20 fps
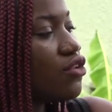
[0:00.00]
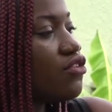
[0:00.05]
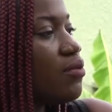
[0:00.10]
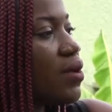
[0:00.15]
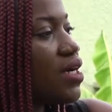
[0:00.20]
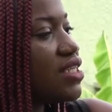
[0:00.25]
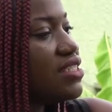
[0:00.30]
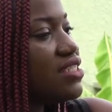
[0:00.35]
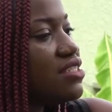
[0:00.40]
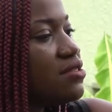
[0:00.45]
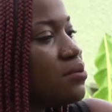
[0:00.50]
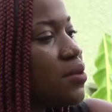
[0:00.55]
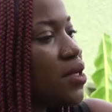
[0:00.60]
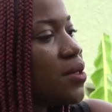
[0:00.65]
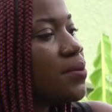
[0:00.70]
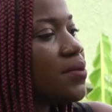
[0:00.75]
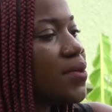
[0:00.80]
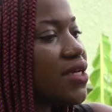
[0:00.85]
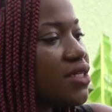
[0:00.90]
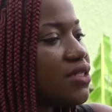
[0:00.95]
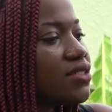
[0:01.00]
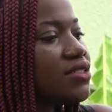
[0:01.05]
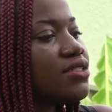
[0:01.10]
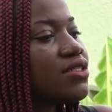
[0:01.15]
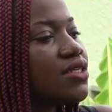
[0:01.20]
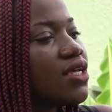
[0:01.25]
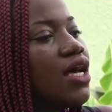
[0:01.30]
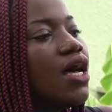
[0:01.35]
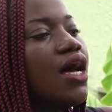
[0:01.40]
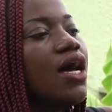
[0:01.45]
one of my team members,
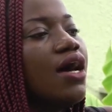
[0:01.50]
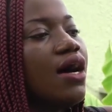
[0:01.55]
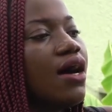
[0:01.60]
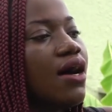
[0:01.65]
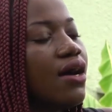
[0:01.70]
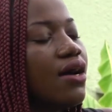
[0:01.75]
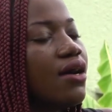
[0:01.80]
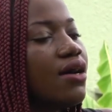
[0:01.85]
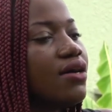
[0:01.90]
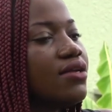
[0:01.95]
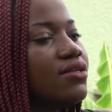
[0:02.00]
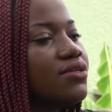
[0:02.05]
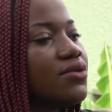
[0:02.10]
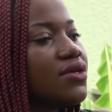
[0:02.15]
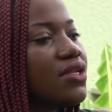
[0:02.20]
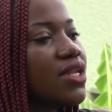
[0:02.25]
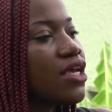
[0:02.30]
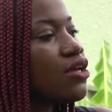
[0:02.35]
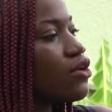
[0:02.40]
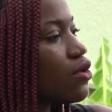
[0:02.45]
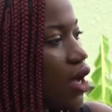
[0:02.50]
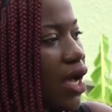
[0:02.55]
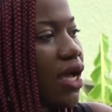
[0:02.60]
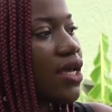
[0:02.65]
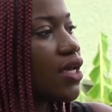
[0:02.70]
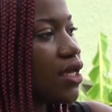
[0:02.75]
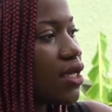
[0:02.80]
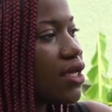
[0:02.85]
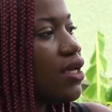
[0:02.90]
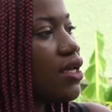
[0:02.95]
they were like,
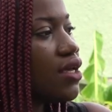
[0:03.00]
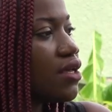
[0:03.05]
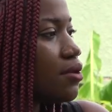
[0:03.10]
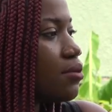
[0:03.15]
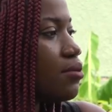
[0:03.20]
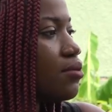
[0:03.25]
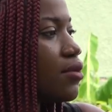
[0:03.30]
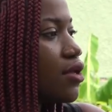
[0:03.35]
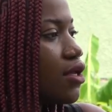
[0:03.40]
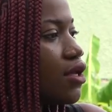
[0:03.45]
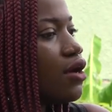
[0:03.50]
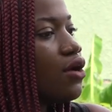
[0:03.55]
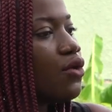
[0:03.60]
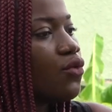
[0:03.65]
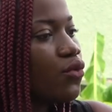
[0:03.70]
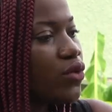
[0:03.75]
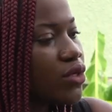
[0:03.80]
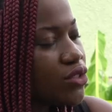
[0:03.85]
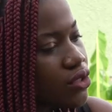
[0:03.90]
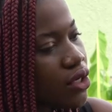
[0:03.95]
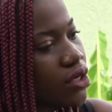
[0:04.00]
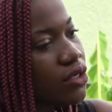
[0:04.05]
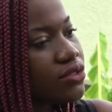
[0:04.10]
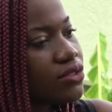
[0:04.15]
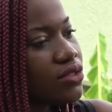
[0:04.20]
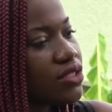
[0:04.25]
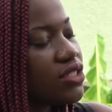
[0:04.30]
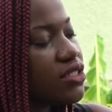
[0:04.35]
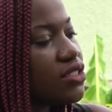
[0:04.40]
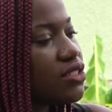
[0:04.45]
I can get him. We
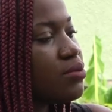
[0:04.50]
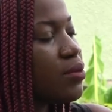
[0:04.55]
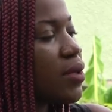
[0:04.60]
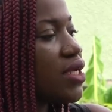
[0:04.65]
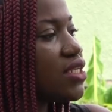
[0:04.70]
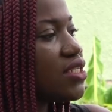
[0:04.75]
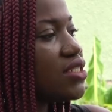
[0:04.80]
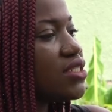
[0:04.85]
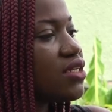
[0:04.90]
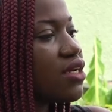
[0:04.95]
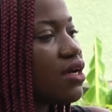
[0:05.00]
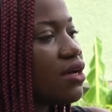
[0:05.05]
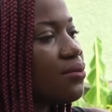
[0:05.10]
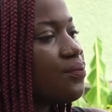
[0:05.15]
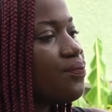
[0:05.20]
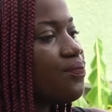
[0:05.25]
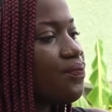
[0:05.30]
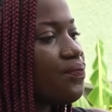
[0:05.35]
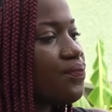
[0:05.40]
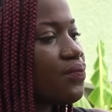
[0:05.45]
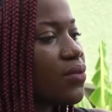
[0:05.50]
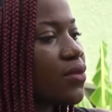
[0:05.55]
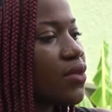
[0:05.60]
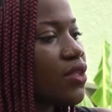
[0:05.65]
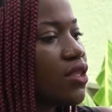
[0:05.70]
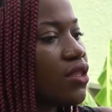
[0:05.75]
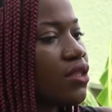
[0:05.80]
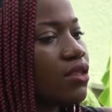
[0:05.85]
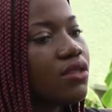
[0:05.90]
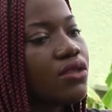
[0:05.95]
talked to his manager.
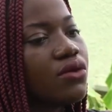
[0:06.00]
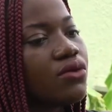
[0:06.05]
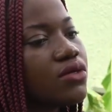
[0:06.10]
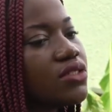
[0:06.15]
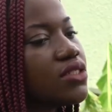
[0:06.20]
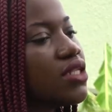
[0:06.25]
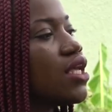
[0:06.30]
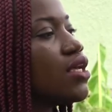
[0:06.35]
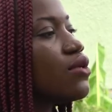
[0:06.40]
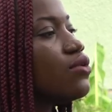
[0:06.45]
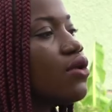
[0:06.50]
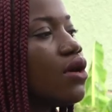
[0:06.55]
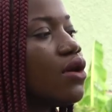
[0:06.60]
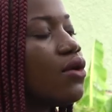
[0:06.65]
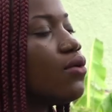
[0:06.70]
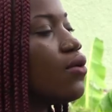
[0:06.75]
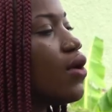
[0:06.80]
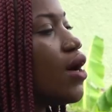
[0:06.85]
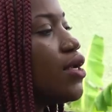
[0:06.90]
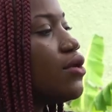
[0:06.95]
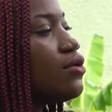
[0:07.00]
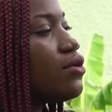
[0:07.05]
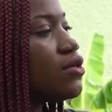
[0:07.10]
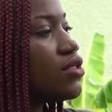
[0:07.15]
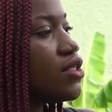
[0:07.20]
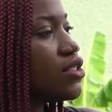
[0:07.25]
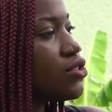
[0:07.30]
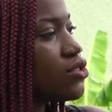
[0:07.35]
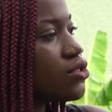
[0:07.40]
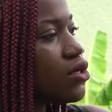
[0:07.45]
He was like, no, why
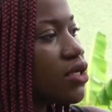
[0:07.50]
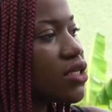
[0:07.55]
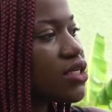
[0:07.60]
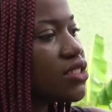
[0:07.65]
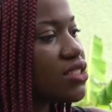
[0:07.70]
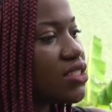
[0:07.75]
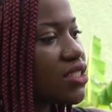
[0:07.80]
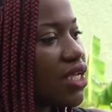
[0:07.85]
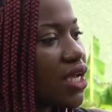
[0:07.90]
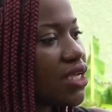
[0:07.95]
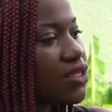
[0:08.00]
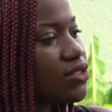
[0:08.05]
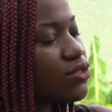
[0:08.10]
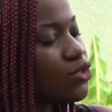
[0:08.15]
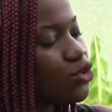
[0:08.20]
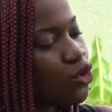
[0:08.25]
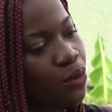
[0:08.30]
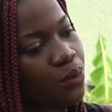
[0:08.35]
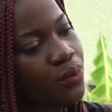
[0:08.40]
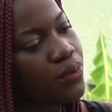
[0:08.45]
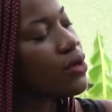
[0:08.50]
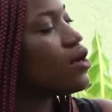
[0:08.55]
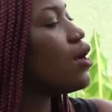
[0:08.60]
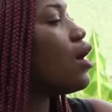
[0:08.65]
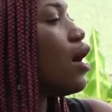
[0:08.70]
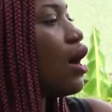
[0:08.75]
not? The song is nice, dope.